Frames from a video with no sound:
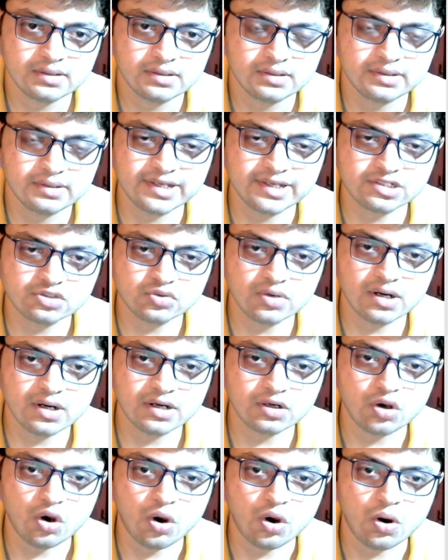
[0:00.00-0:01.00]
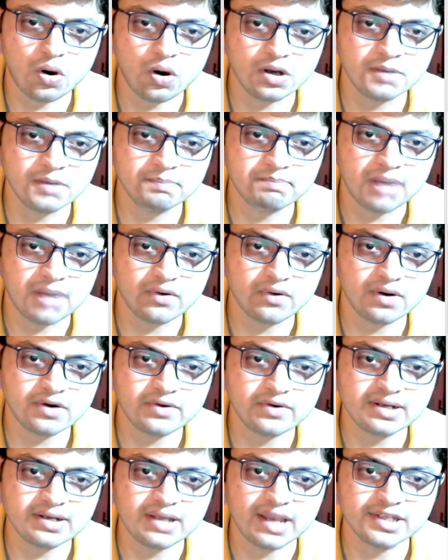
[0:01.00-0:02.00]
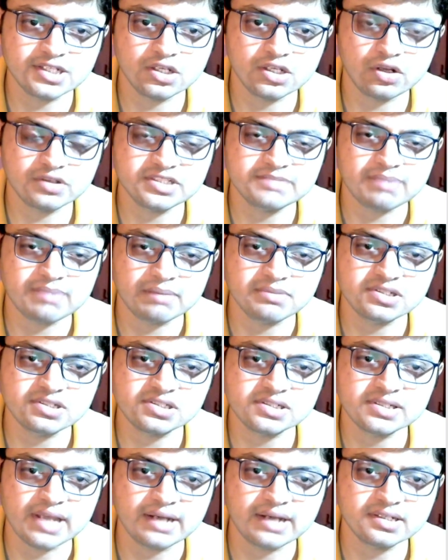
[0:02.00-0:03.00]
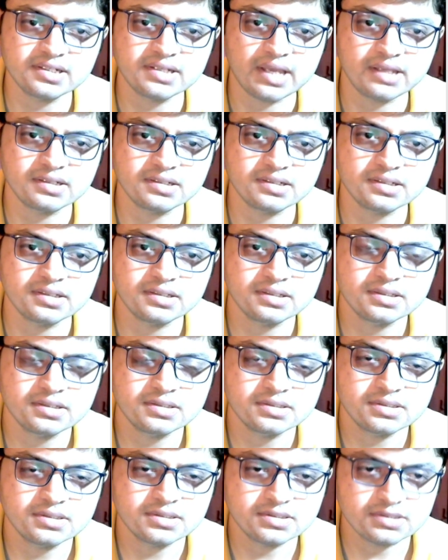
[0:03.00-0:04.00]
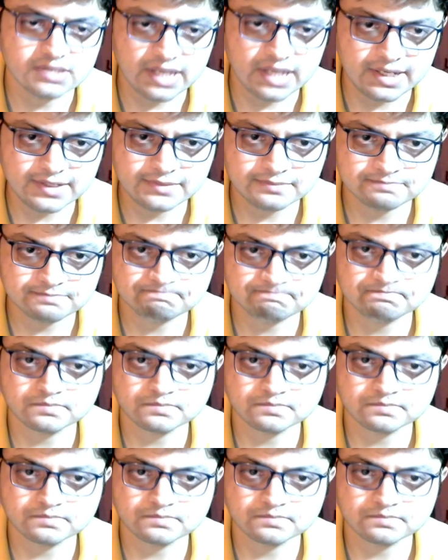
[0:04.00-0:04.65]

Next work, On Power and Ideology, published in 1999.